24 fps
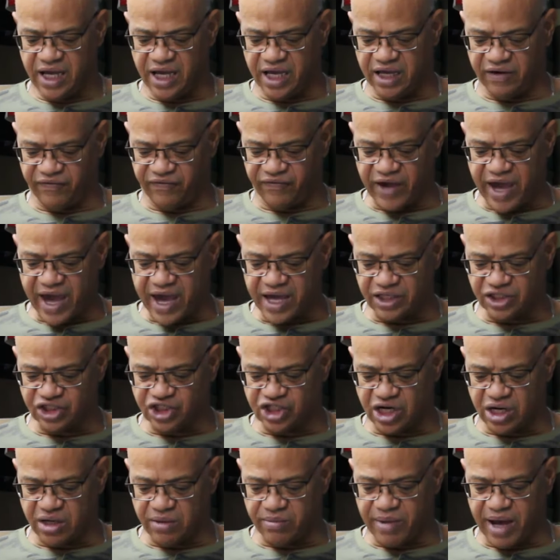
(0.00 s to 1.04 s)
In fact,
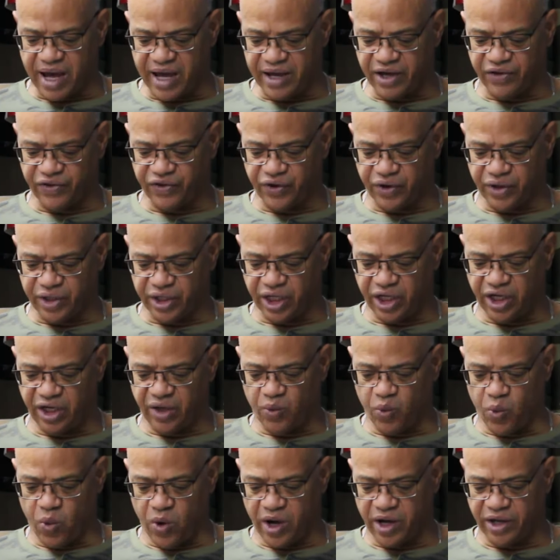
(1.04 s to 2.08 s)
Jeremiah
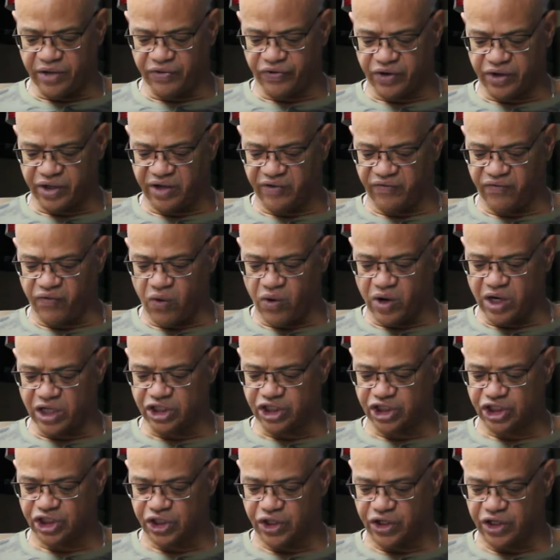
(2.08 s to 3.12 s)
31 34
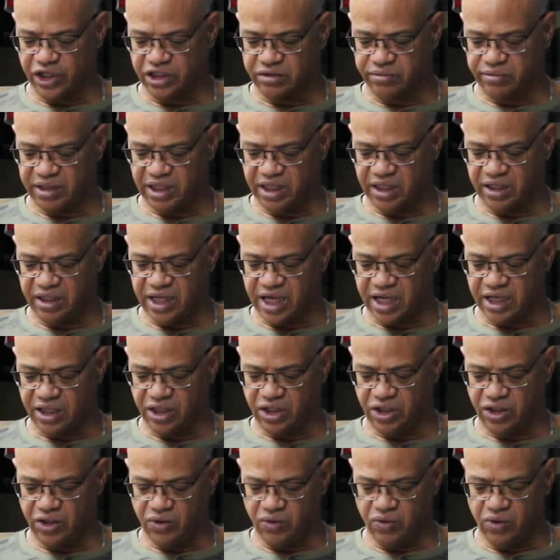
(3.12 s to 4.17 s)
assures me that
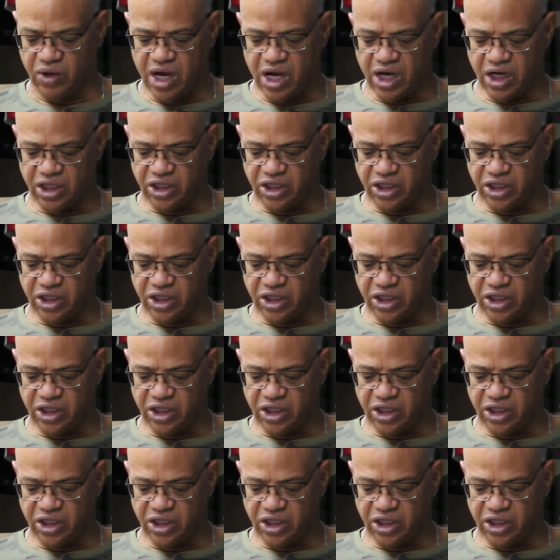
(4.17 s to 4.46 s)
you